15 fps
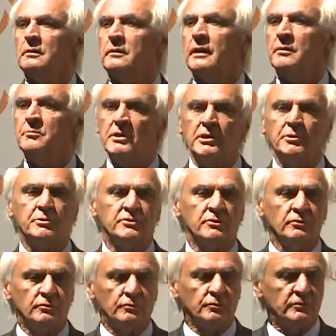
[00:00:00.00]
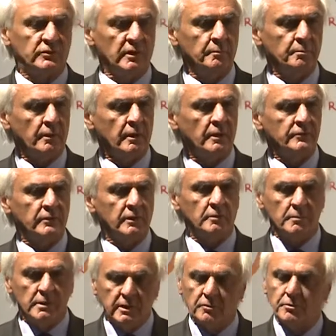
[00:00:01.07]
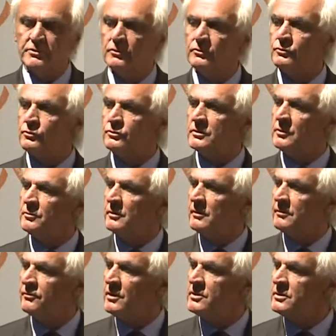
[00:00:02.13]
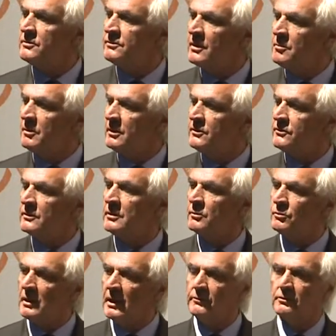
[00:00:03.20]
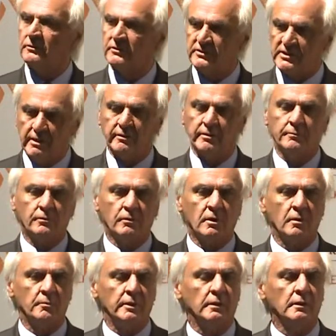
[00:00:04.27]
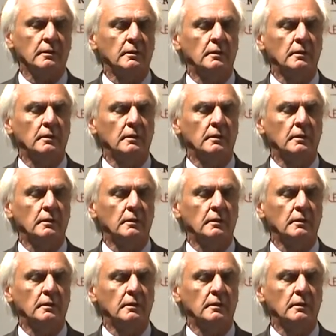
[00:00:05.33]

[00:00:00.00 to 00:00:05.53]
They had many reasons to stay in Paris. They had many reasons to stay with our friends and families, and I would like to thank them for coming.